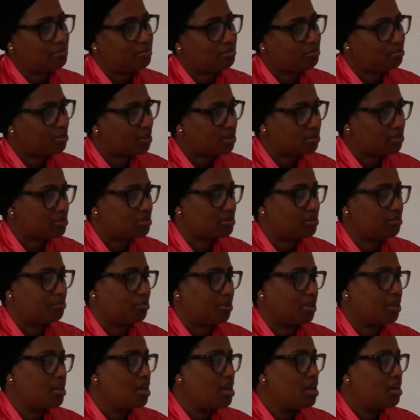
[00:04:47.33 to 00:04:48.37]
because
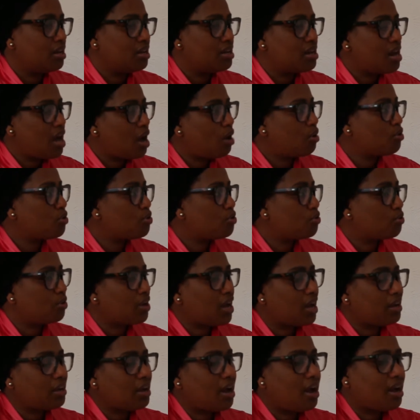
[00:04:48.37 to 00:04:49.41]
now you
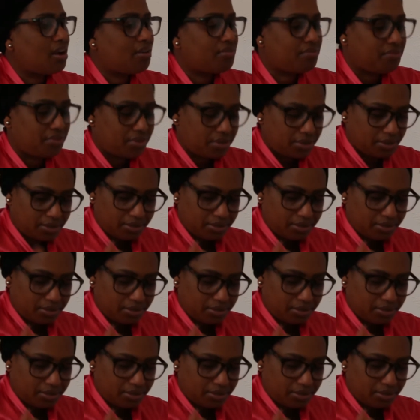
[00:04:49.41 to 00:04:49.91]
can't have